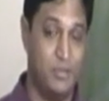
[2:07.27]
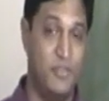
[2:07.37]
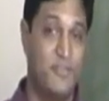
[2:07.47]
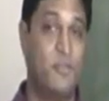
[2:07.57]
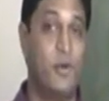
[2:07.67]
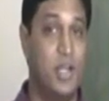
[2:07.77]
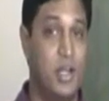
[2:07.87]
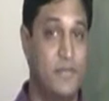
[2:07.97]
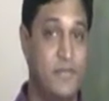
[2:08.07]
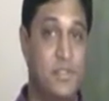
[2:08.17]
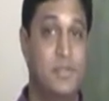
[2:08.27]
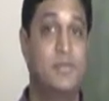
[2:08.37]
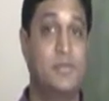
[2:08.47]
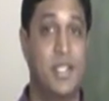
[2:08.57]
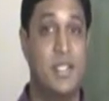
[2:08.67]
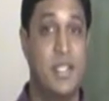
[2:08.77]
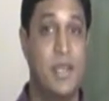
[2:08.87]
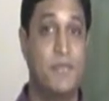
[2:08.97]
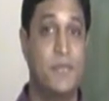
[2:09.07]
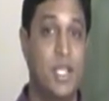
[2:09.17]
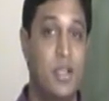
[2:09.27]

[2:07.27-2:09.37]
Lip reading: before and after that time.